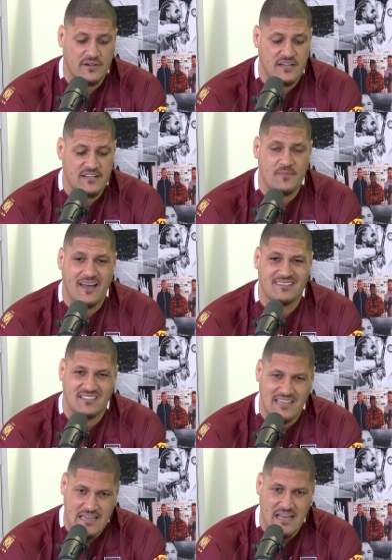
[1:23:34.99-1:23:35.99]
He needs Max
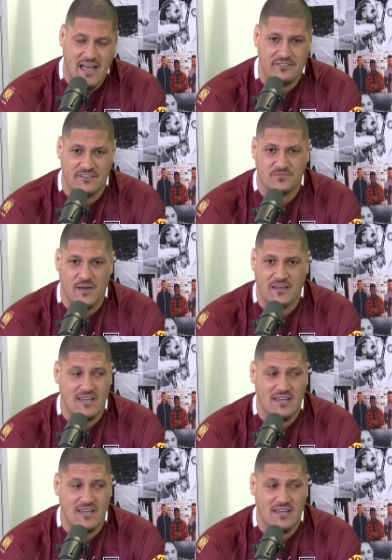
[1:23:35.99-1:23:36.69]
King having his back.